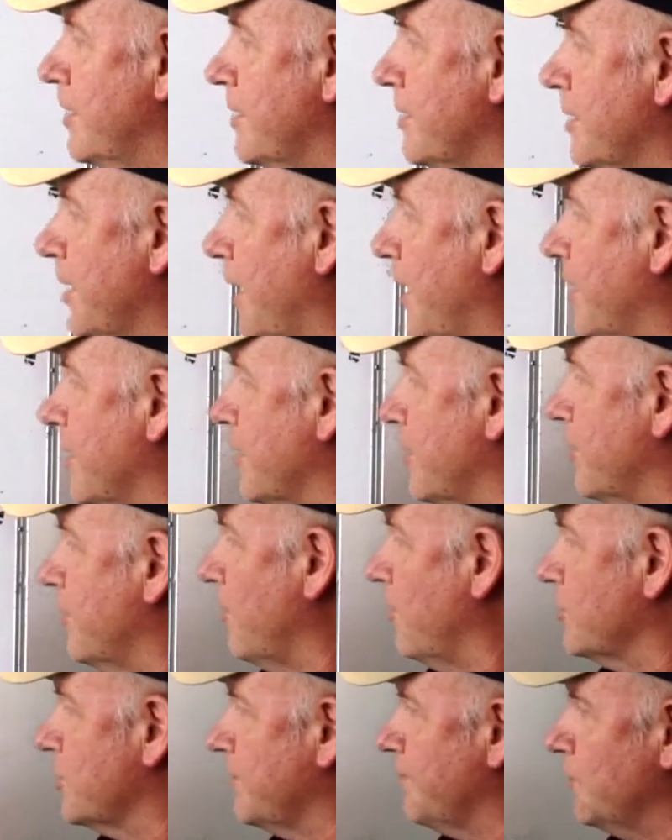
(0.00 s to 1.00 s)
Now,
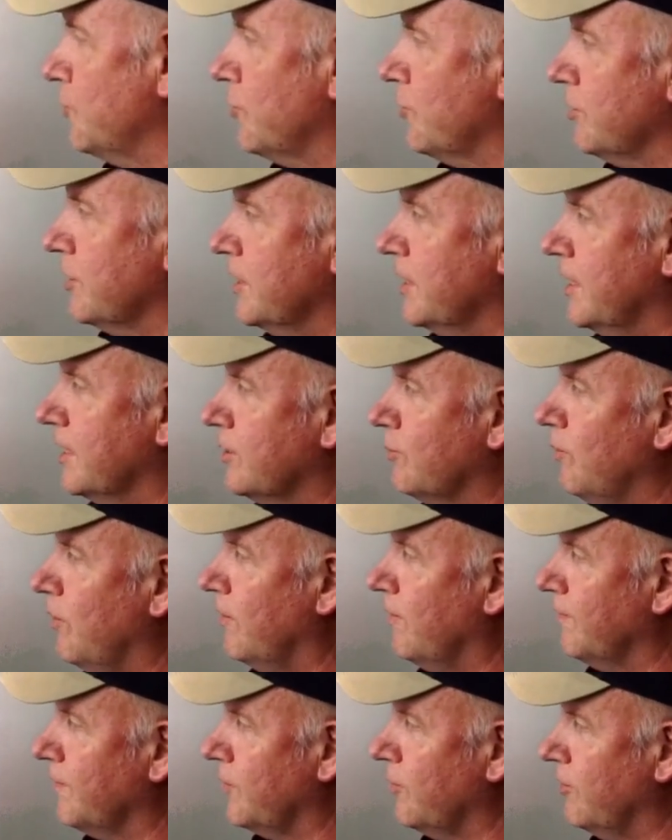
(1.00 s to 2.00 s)
those of you doing year
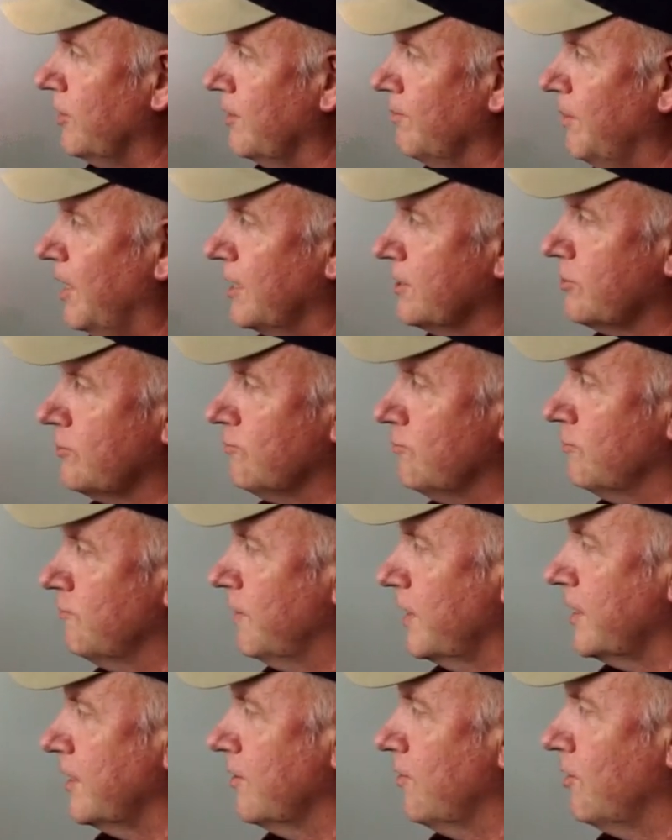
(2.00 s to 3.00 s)
12, 13 maths will
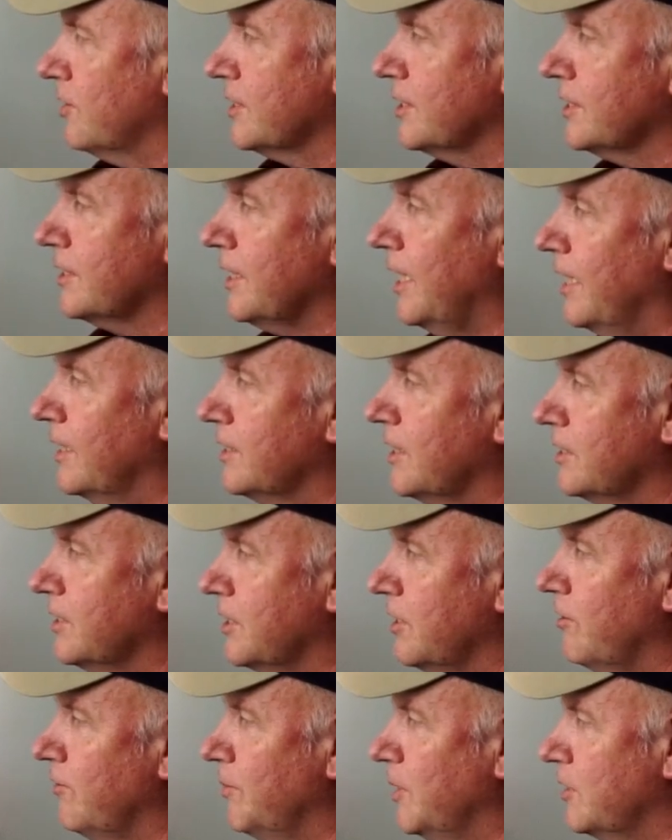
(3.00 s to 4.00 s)
recognise this as a
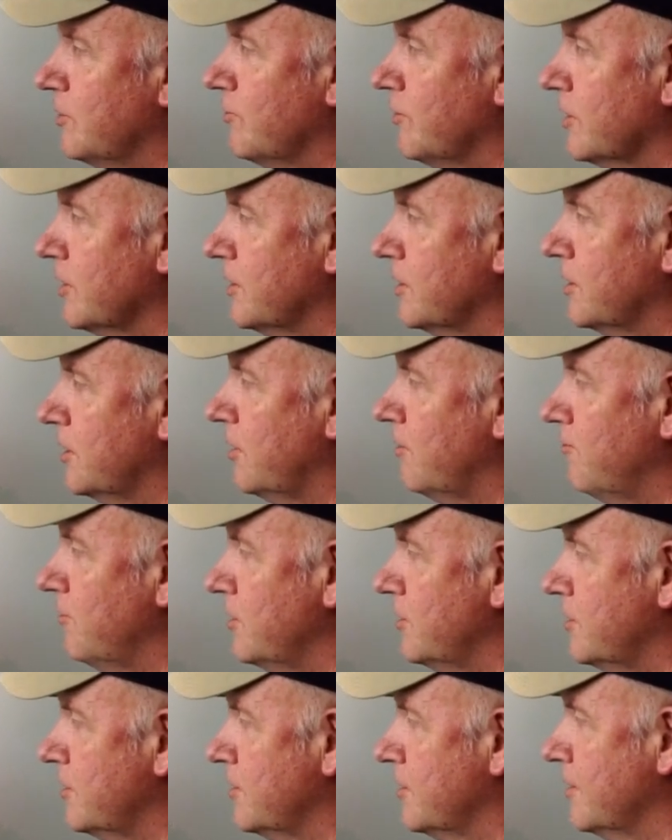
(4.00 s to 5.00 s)
geometric
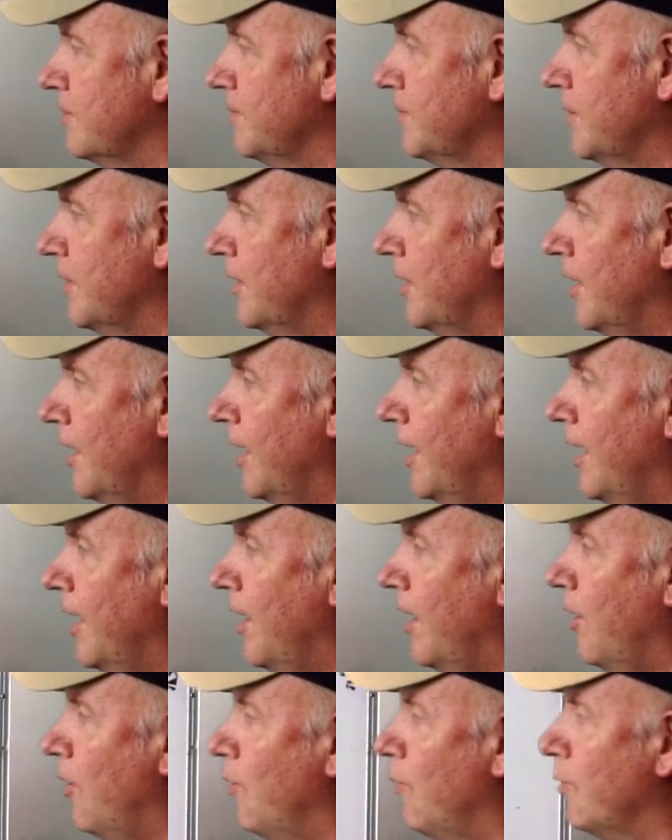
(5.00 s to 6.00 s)
series
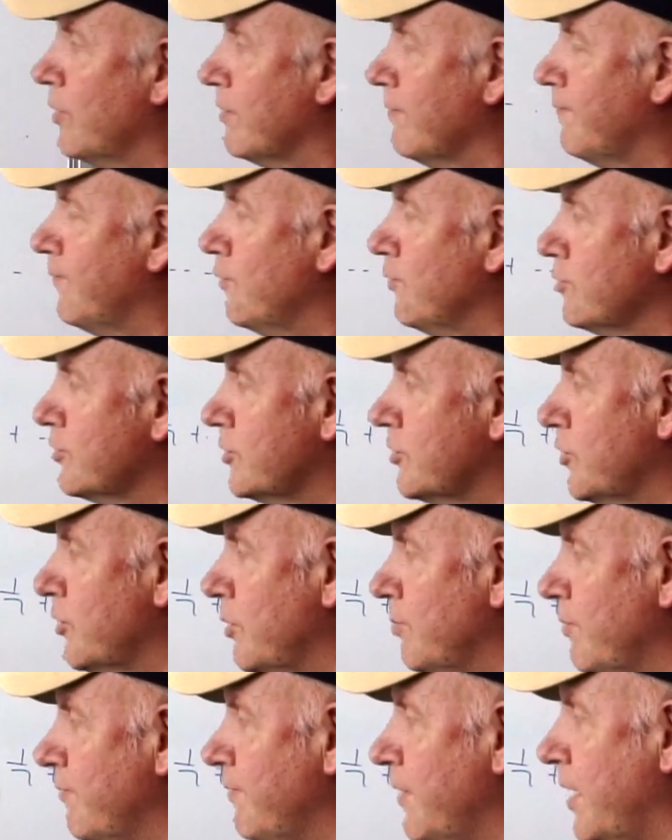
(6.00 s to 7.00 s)
with the first
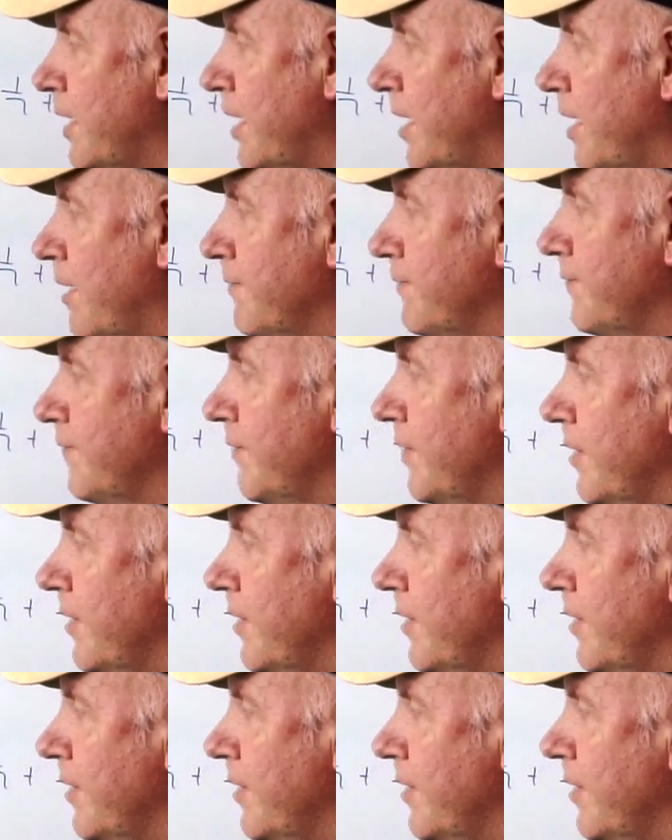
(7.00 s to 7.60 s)
term of a half